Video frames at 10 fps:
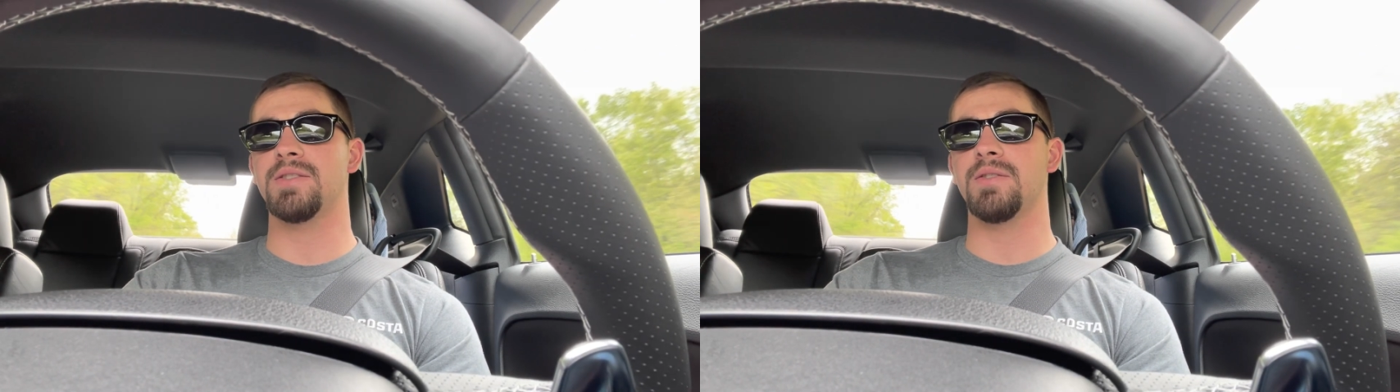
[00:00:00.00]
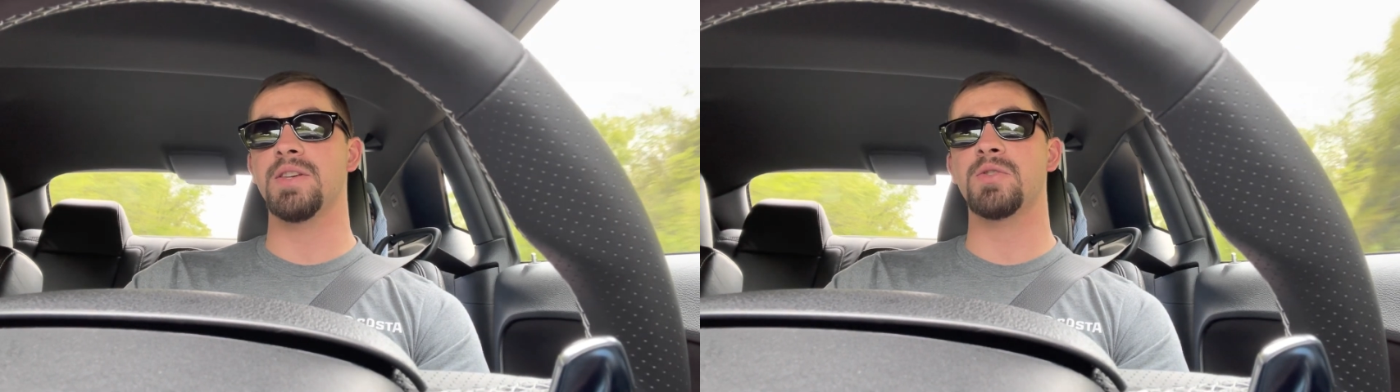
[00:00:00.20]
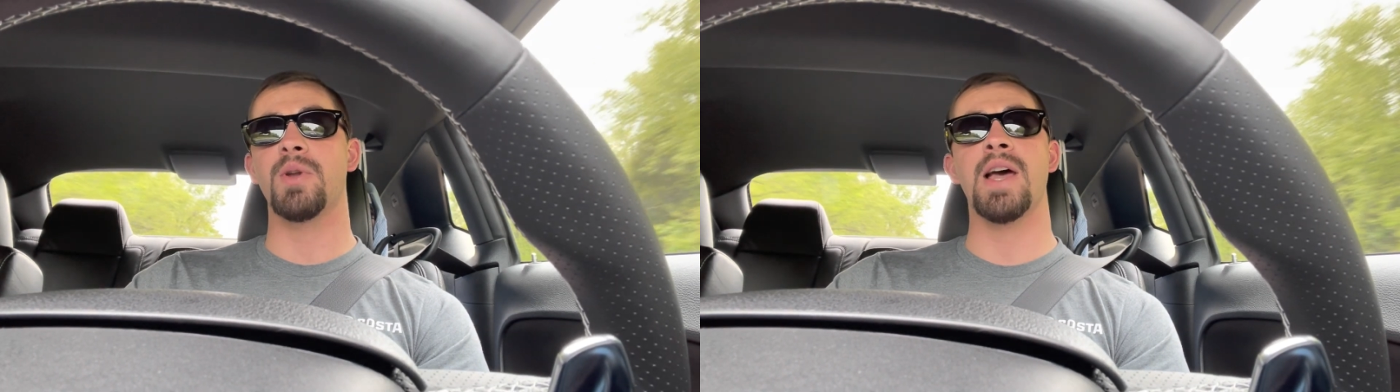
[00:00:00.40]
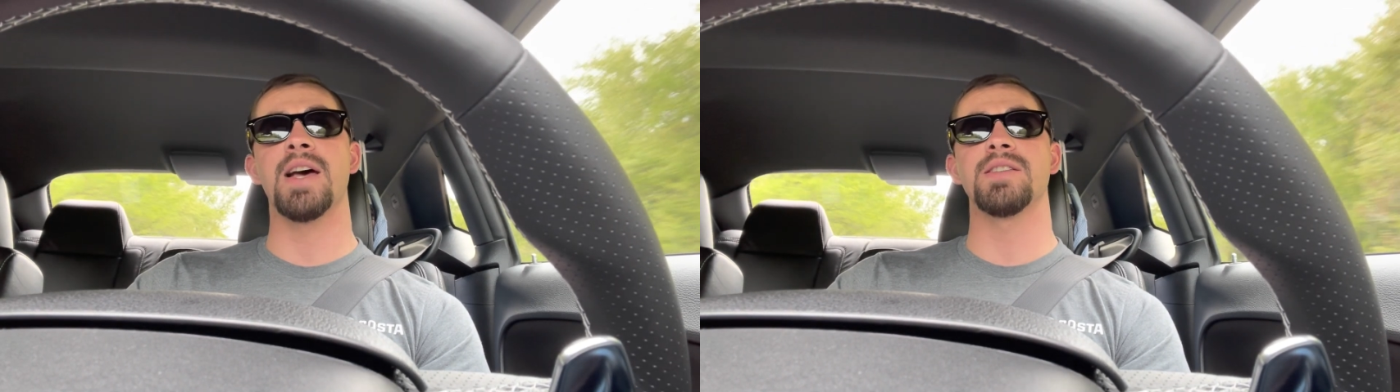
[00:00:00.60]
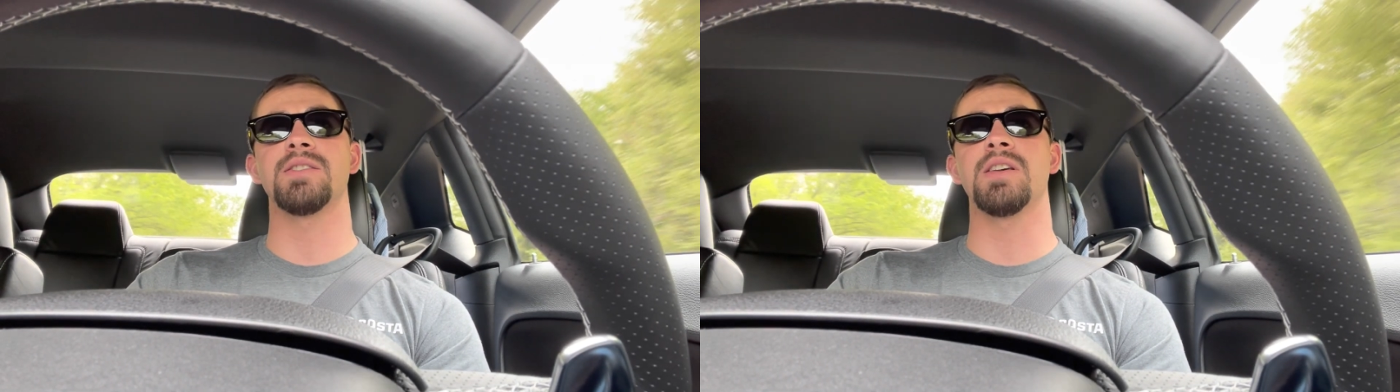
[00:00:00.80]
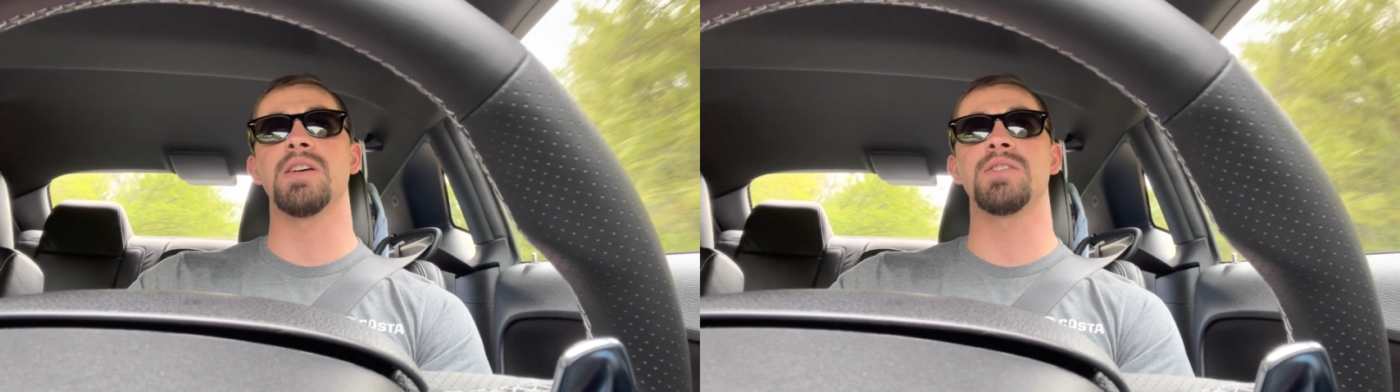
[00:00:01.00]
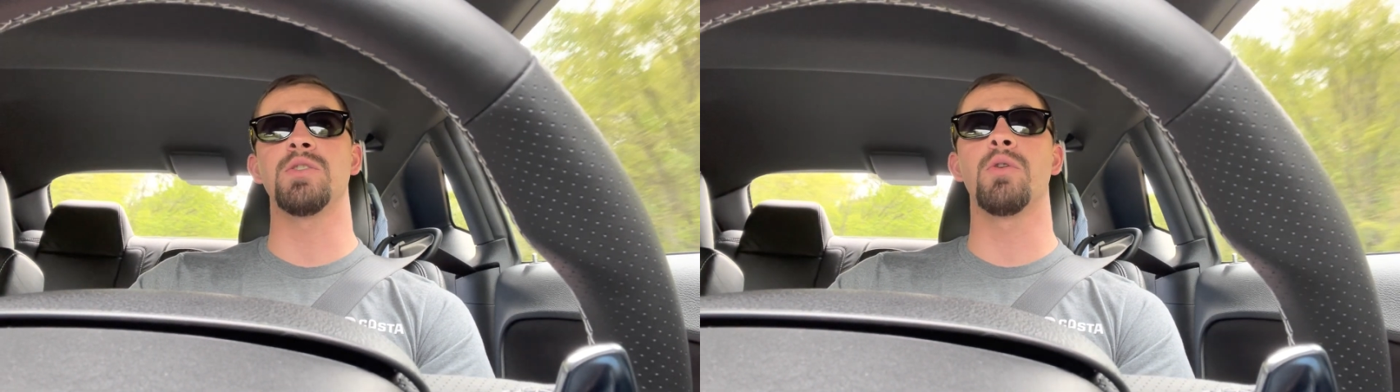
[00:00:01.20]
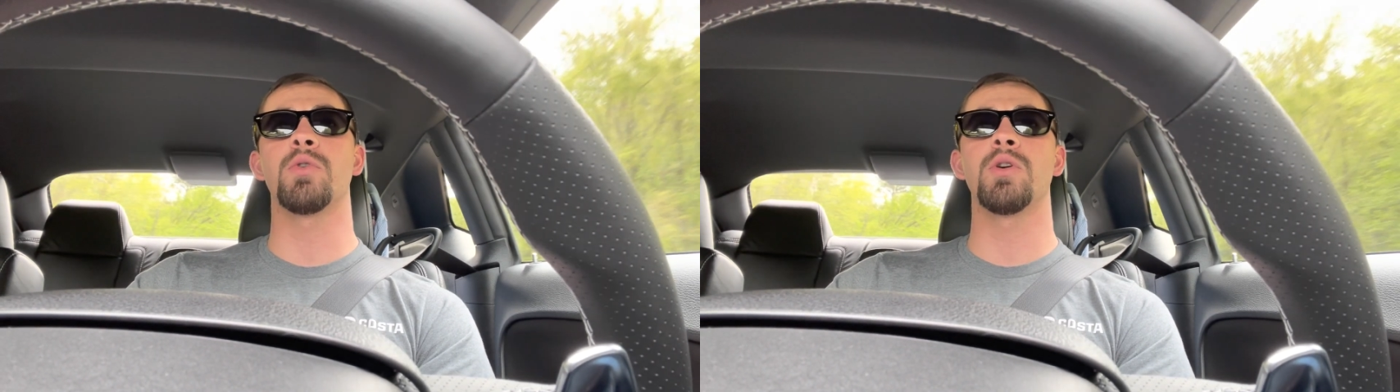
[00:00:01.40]
this one has the
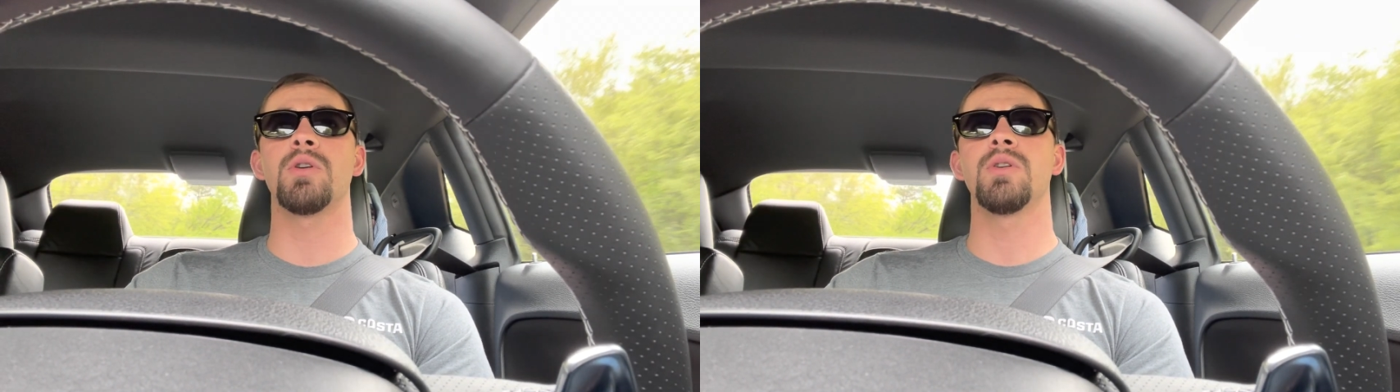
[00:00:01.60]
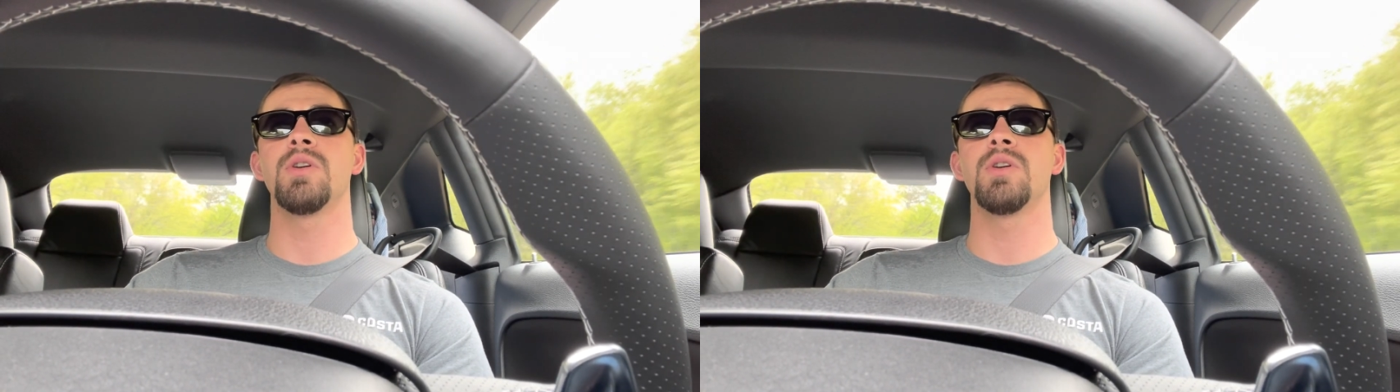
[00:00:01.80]
silver